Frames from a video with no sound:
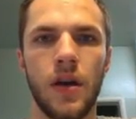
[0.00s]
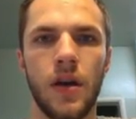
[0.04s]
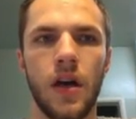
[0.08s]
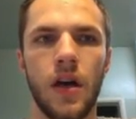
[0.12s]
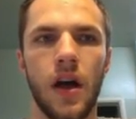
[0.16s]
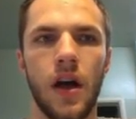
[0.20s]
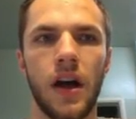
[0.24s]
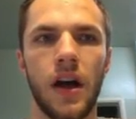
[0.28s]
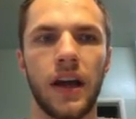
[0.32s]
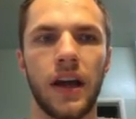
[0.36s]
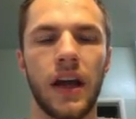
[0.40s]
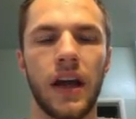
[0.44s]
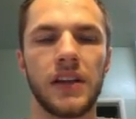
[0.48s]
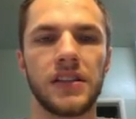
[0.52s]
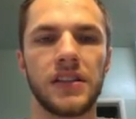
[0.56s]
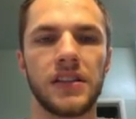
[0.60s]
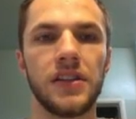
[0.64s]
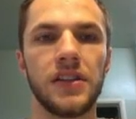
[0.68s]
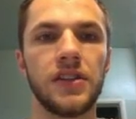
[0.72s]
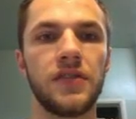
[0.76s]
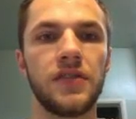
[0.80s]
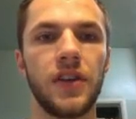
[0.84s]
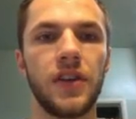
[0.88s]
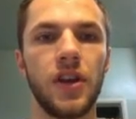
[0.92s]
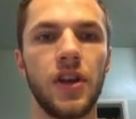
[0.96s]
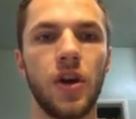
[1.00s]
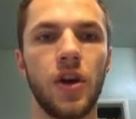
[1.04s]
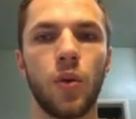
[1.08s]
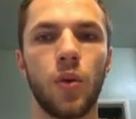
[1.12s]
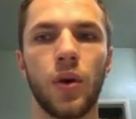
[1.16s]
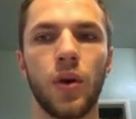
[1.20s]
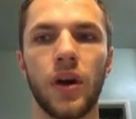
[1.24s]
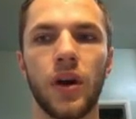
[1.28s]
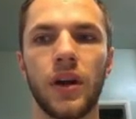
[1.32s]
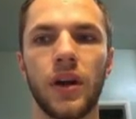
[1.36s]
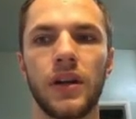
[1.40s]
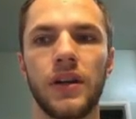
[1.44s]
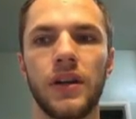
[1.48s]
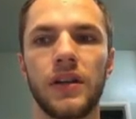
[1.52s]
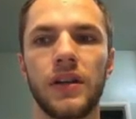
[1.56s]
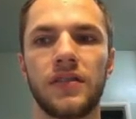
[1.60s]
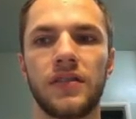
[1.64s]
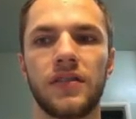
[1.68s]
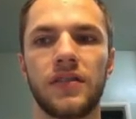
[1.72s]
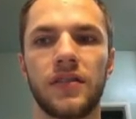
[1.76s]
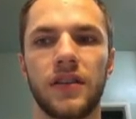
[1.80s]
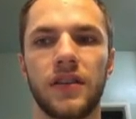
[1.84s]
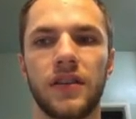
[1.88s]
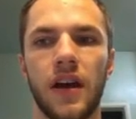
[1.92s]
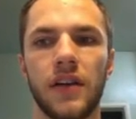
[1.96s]
Alright guys, in this video we're going to
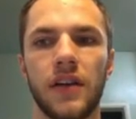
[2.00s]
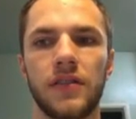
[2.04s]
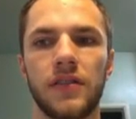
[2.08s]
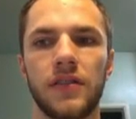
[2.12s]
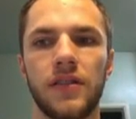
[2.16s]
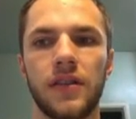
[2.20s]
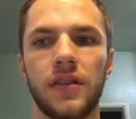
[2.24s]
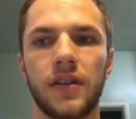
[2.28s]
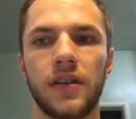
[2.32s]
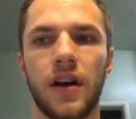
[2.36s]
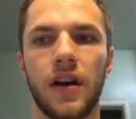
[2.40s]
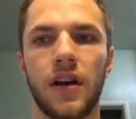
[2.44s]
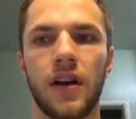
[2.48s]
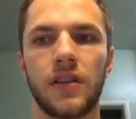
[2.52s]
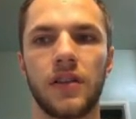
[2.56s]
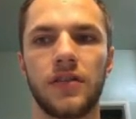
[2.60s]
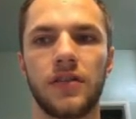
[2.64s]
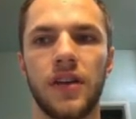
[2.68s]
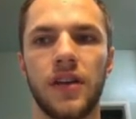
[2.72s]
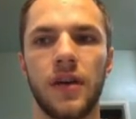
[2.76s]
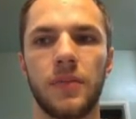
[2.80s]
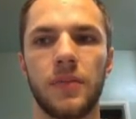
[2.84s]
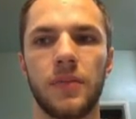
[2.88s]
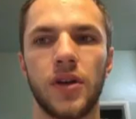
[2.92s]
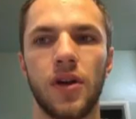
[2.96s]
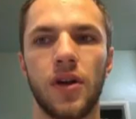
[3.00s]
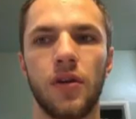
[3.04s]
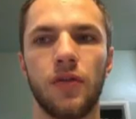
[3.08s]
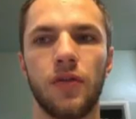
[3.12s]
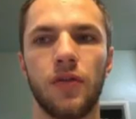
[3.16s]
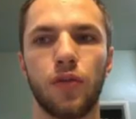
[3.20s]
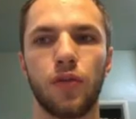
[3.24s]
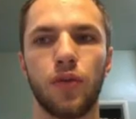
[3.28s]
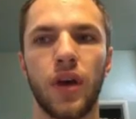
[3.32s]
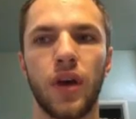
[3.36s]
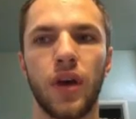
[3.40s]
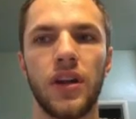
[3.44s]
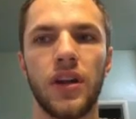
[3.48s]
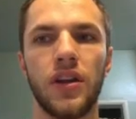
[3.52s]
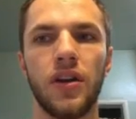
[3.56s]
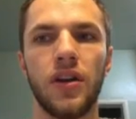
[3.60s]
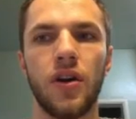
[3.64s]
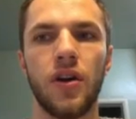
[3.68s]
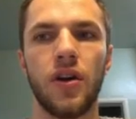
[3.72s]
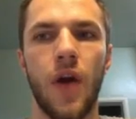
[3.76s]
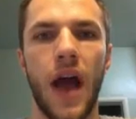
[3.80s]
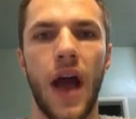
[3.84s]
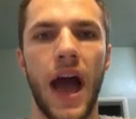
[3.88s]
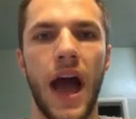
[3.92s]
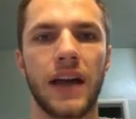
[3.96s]
discuss the concept of
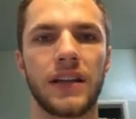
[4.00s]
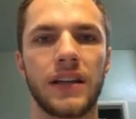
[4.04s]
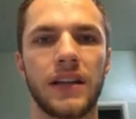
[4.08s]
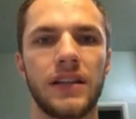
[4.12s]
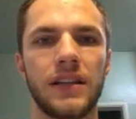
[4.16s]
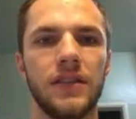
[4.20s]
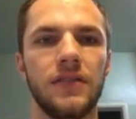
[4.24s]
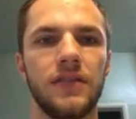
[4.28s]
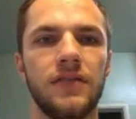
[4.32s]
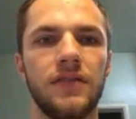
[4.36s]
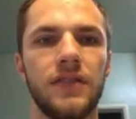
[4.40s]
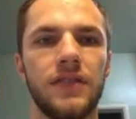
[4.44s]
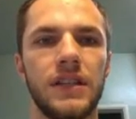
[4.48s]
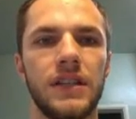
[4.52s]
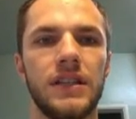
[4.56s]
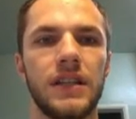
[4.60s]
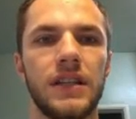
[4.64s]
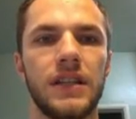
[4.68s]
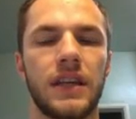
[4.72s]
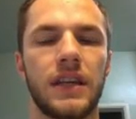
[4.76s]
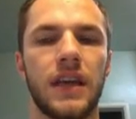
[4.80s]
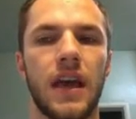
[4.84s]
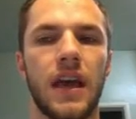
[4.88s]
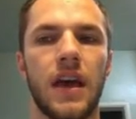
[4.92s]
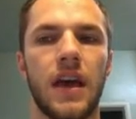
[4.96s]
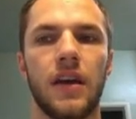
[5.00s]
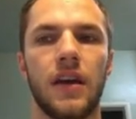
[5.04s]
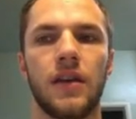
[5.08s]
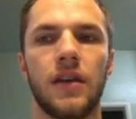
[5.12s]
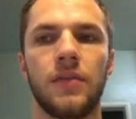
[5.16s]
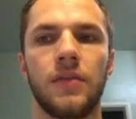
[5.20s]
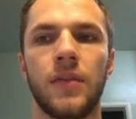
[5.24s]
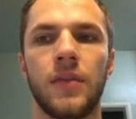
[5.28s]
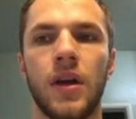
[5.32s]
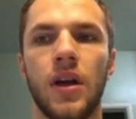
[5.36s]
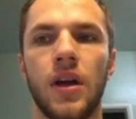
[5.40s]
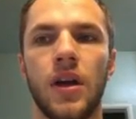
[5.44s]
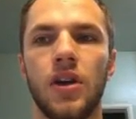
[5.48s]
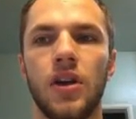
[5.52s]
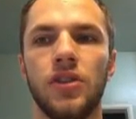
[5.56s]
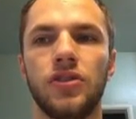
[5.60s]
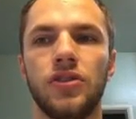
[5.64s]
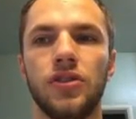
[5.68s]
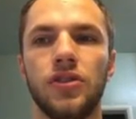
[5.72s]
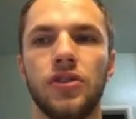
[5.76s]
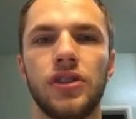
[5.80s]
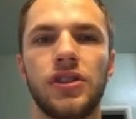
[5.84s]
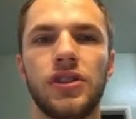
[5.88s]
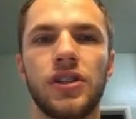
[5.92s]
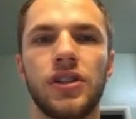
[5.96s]
radioactive decay.
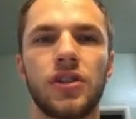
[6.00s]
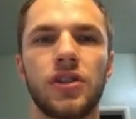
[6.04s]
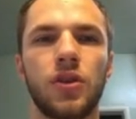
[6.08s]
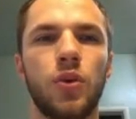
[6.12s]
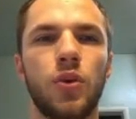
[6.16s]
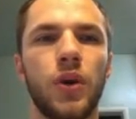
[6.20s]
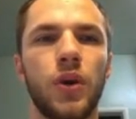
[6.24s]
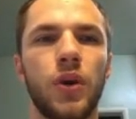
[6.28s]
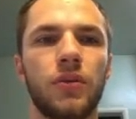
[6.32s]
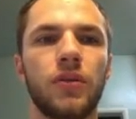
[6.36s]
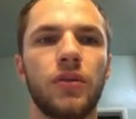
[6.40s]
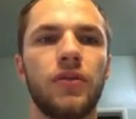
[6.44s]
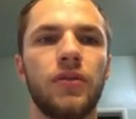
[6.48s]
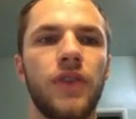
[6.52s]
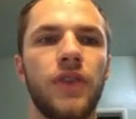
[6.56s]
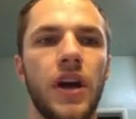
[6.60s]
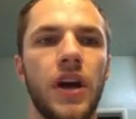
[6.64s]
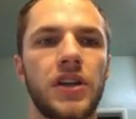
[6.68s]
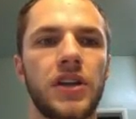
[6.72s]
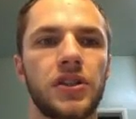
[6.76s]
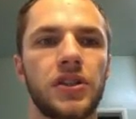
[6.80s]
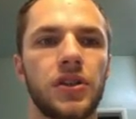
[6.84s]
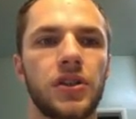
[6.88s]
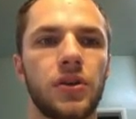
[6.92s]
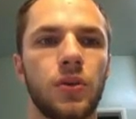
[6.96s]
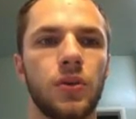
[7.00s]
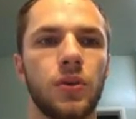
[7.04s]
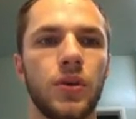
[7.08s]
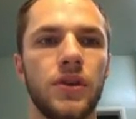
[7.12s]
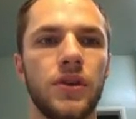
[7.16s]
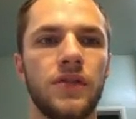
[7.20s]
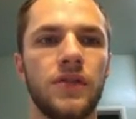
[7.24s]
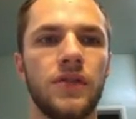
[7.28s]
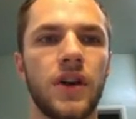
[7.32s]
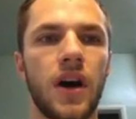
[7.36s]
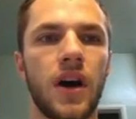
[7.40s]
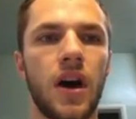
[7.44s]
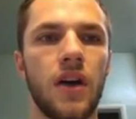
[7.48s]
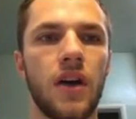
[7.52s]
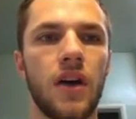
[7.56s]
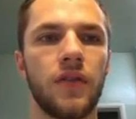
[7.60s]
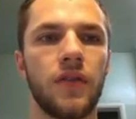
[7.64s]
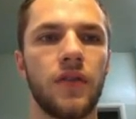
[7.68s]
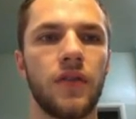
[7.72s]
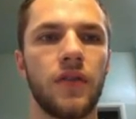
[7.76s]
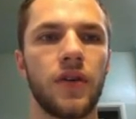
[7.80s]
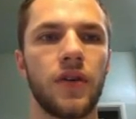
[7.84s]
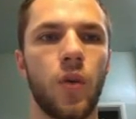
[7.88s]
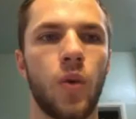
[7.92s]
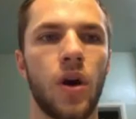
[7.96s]
So just as a quick refresher, we've
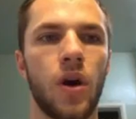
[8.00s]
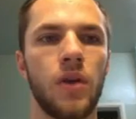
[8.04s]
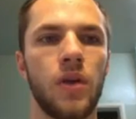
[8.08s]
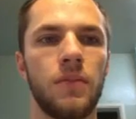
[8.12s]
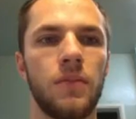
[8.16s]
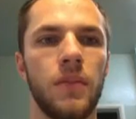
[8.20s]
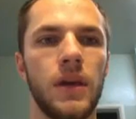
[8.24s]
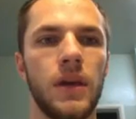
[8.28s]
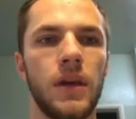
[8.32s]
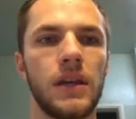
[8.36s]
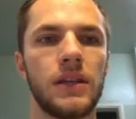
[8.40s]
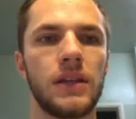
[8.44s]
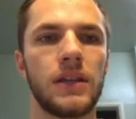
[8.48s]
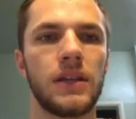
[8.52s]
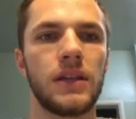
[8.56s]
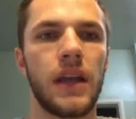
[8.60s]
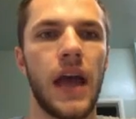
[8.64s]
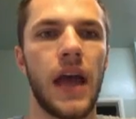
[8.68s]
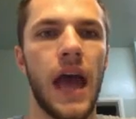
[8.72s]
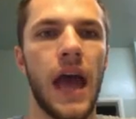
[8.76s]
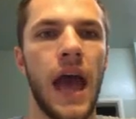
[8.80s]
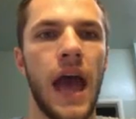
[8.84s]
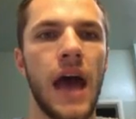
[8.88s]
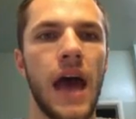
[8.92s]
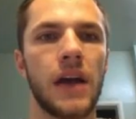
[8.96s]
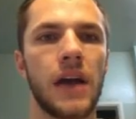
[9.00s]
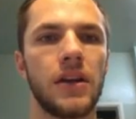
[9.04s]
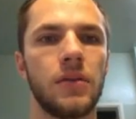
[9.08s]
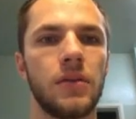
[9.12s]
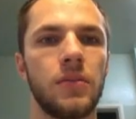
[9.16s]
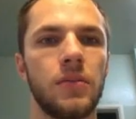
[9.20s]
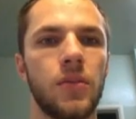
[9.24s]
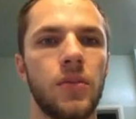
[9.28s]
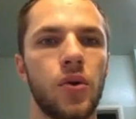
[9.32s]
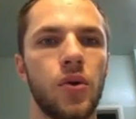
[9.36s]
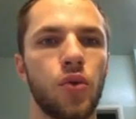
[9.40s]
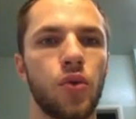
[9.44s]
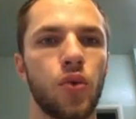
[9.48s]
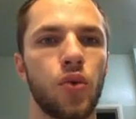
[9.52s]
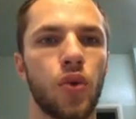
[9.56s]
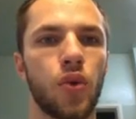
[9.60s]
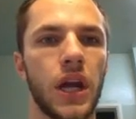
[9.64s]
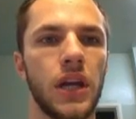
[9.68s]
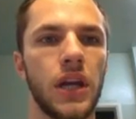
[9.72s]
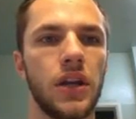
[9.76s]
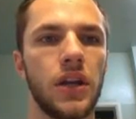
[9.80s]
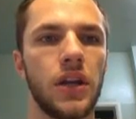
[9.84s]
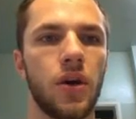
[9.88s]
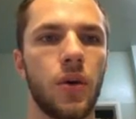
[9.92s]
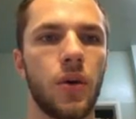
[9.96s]
covered what makes an atom
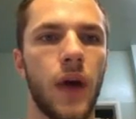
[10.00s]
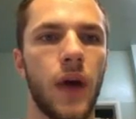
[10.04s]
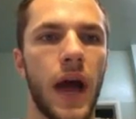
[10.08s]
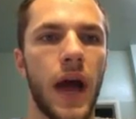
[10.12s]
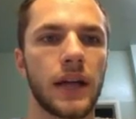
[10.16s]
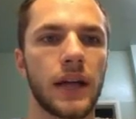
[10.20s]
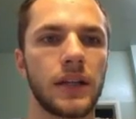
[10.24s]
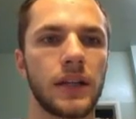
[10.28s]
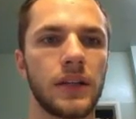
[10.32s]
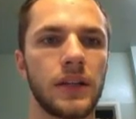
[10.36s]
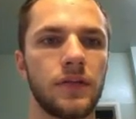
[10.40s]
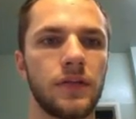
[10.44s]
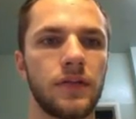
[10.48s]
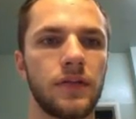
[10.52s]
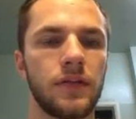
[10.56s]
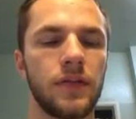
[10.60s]
radioactive.